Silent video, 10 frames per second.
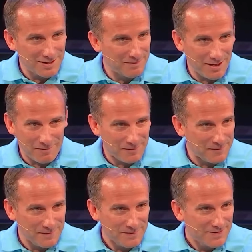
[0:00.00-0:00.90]
the Bible.
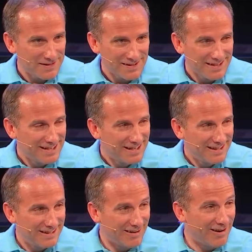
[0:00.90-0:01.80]

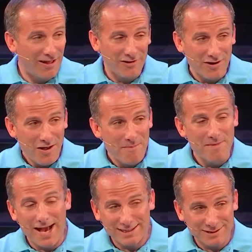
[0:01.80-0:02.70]
There are other
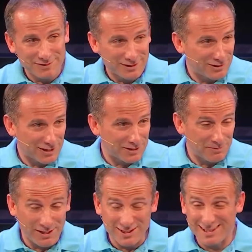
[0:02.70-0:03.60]
massive construction
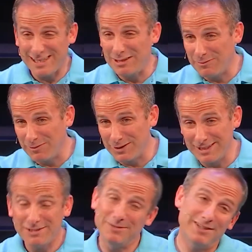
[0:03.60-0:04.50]
projects in the world that
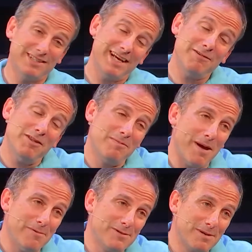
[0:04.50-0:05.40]
you're just like, well, the
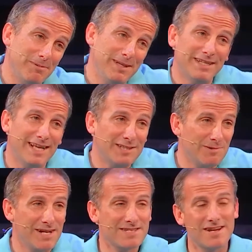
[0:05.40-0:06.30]
Bible was completed. That's
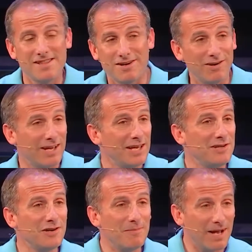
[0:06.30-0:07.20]
why it's not in there. Okay,
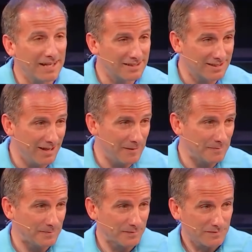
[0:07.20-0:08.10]
you go back in
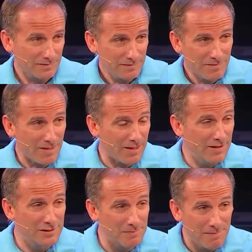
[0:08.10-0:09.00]
time.
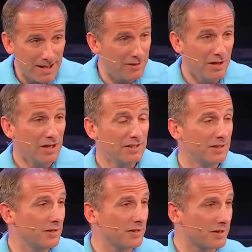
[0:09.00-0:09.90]
There's
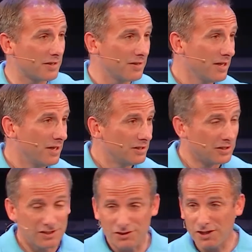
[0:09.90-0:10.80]
the
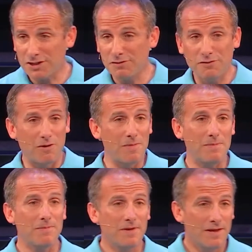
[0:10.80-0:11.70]
construction of the
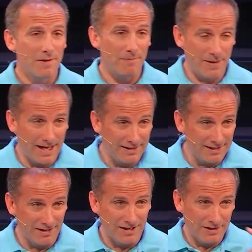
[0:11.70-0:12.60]
Roman
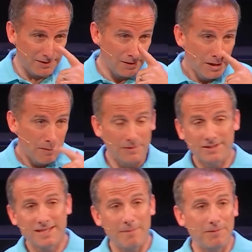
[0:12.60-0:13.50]
Pantheon, the
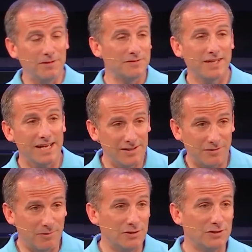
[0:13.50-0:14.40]
Temple of Diana,
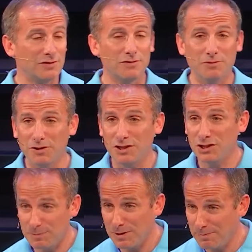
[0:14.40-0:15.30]
the wonders of the world, the
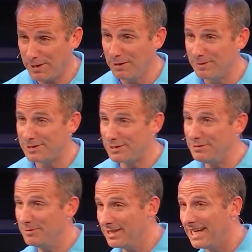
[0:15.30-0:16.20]
Egyptian pyramids. Do
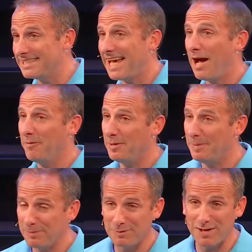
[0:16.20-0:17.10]
you realize how many
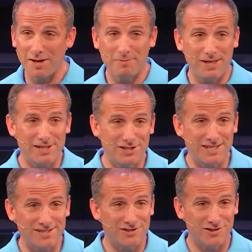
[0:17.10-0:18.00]
people have gotten
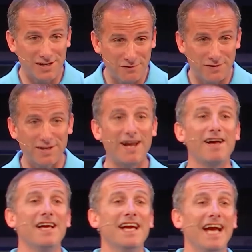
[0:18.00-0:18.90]
PhDs in trying to figure
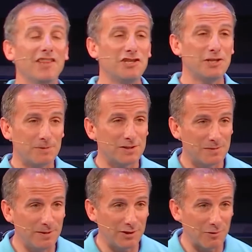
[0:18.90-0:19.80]
out how the Egyptians
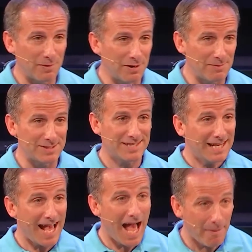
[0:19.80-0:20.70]
built their pyramids? And
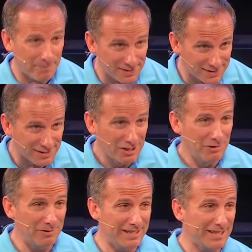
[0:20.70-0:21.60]
that happens
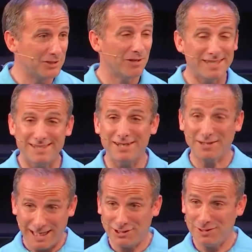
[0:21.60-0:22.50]
with the Israelites there.
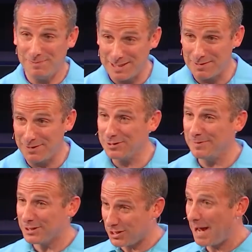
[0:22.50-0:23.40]
That should be in the, there should
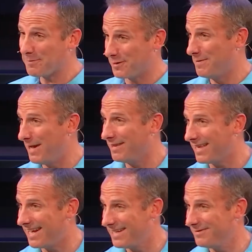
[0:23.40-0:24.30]
be a chapter about
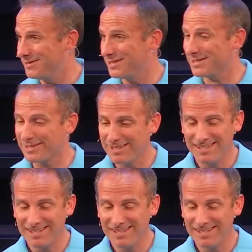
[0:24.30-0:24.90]
that, and it would just